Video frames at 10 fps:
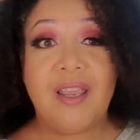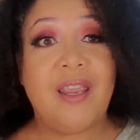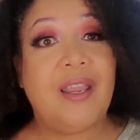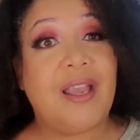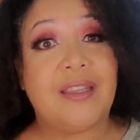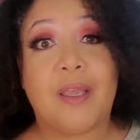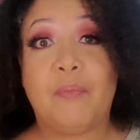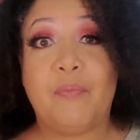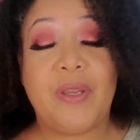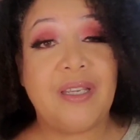He got
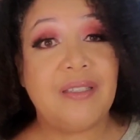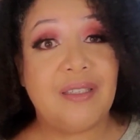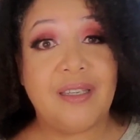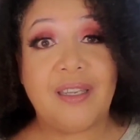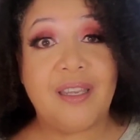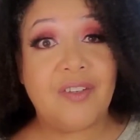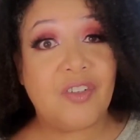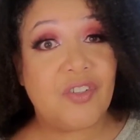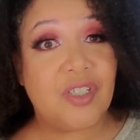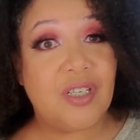that big dick
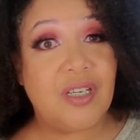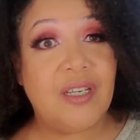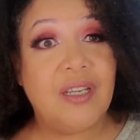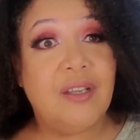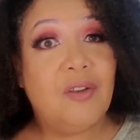energy,